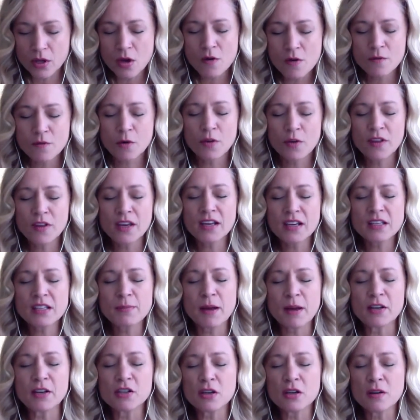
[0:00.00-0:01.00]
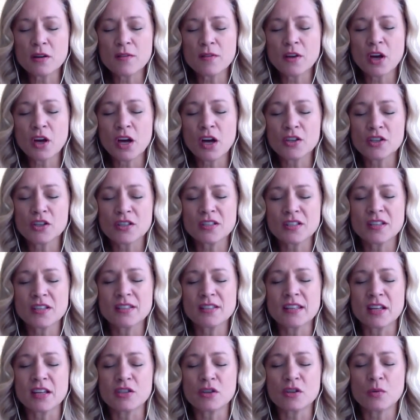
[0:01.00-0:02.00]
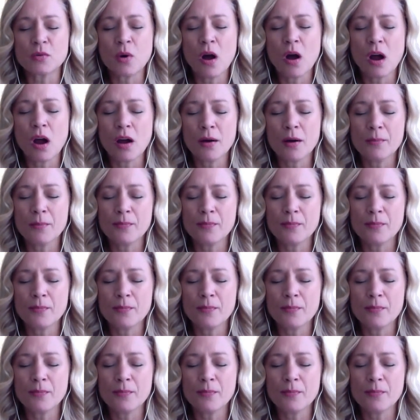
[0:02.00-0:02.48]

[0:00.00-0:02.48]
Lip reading: For the expansion of the consciousness that you are.